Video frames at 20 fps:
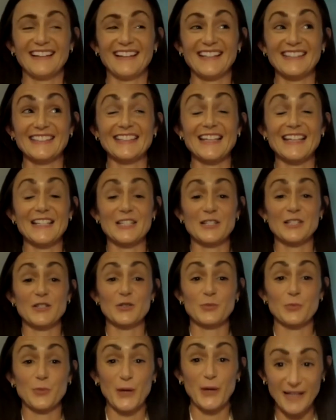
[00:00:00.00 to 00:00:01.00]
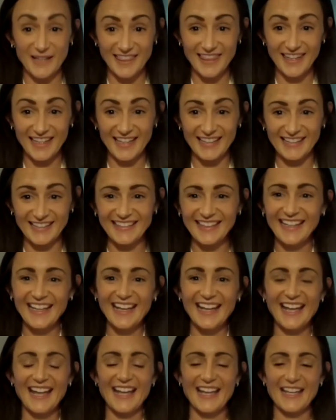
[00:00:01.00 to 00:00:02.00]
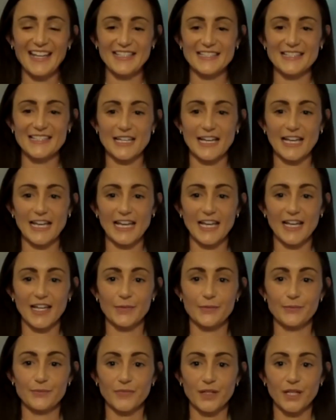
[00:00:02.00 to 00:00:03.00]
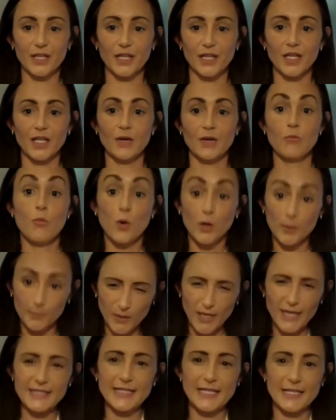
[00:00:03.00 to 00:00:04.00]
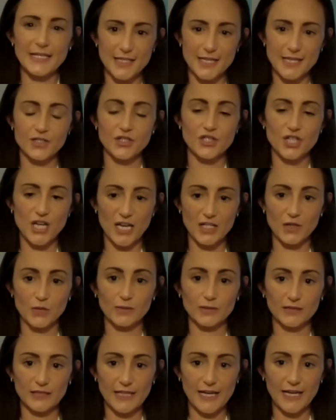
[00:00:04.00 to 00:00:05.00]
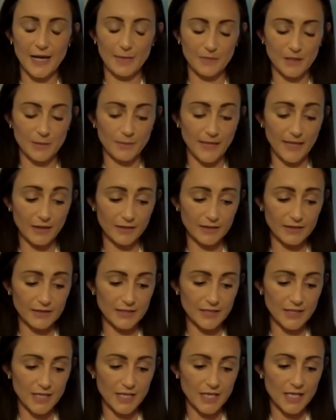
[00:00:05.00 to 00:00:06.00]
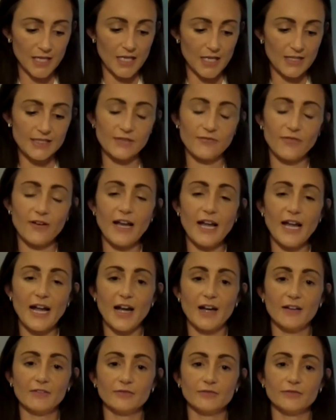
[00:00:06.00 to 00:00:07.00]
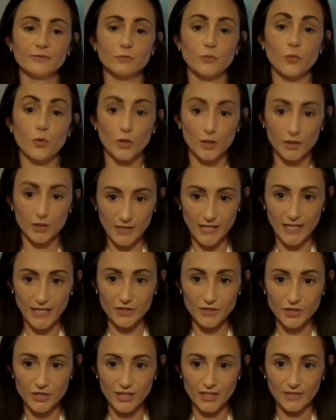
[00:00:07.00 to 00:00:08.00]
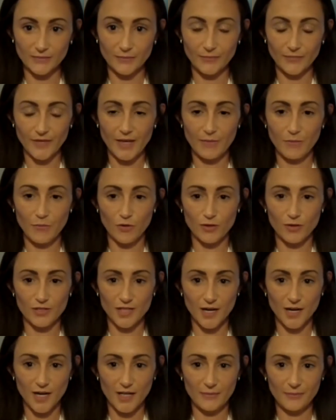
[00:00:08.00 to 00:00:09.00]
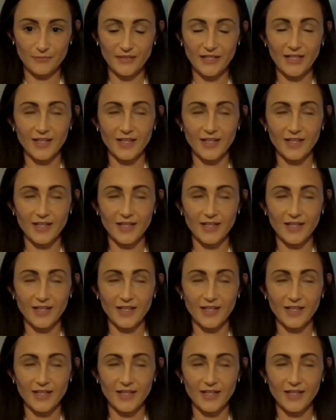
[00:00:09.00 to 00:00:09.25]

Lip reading: less spread thin and a more present and genuinely happy parent is if I have more energy and more time.